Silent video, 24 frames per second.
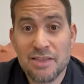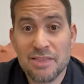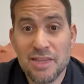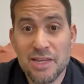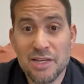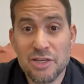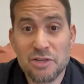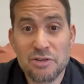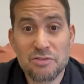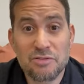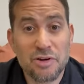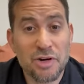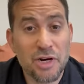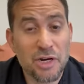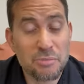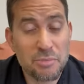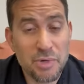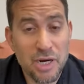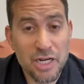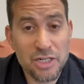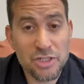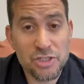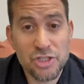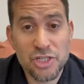Thank you very
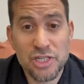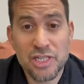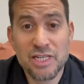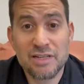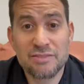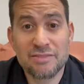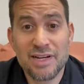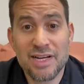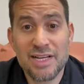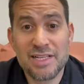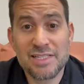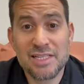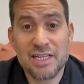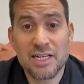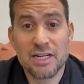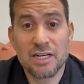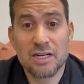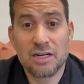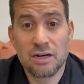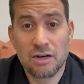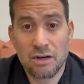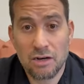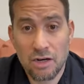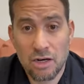much. Give us a
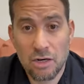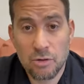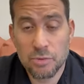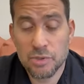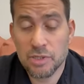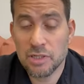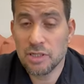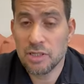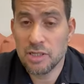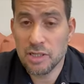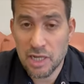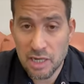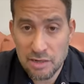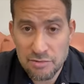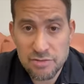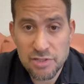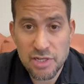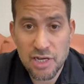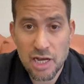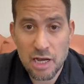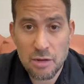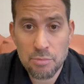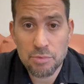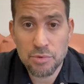call. We'd love
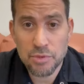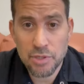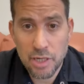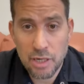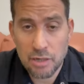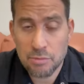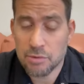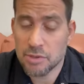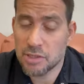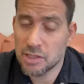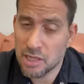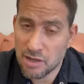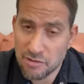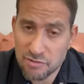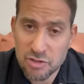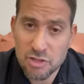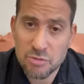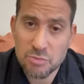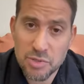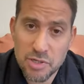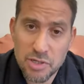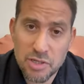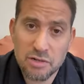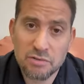to help you out. We'd love
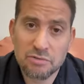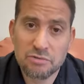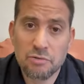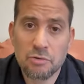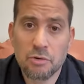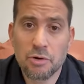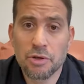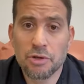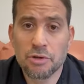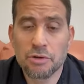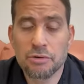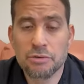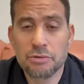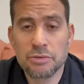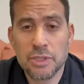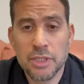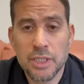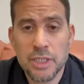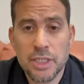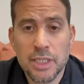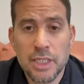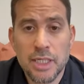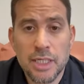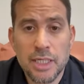to be there for you.
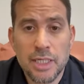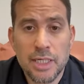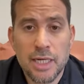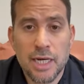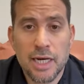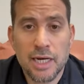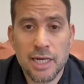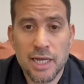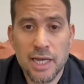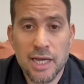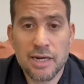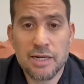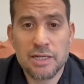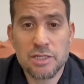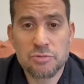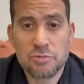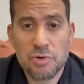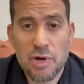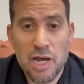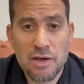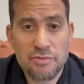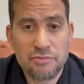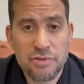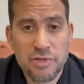Again, it's
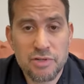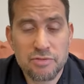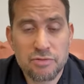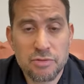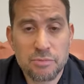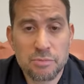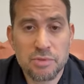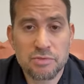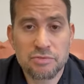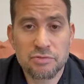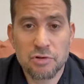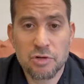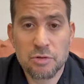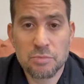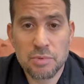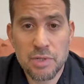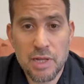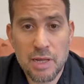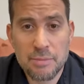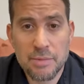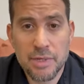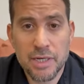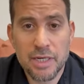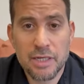Rafi from Preferred
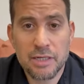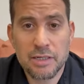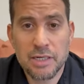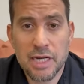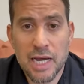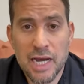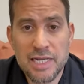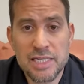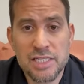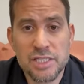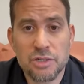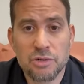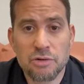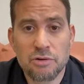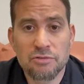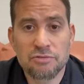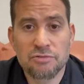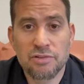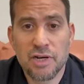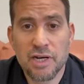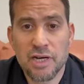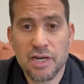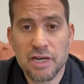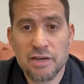Plumbing,
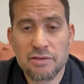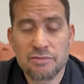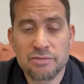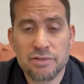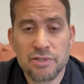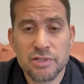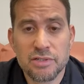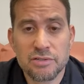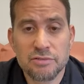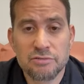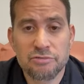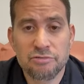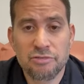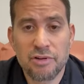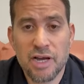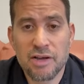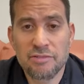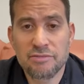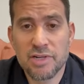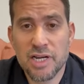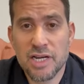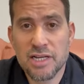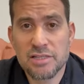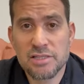905
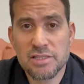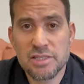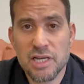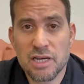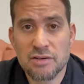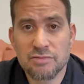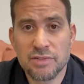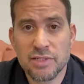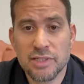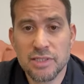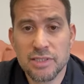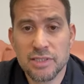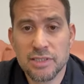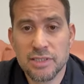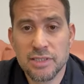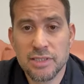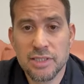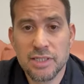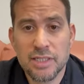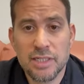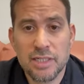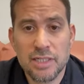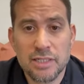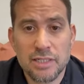597
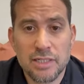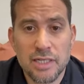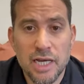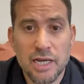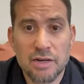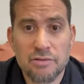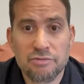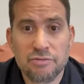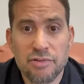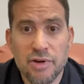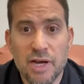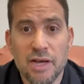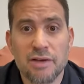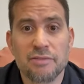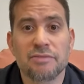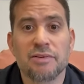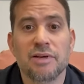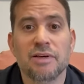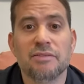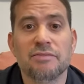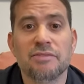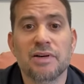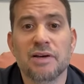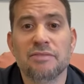
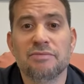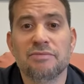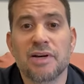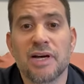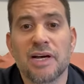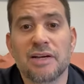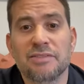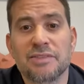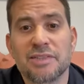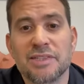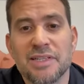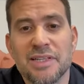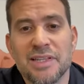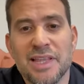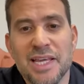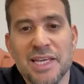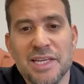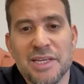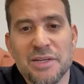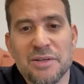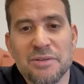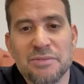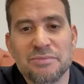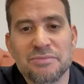8555.
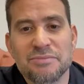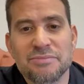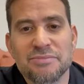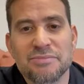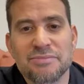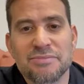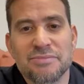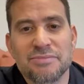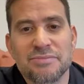Thank you.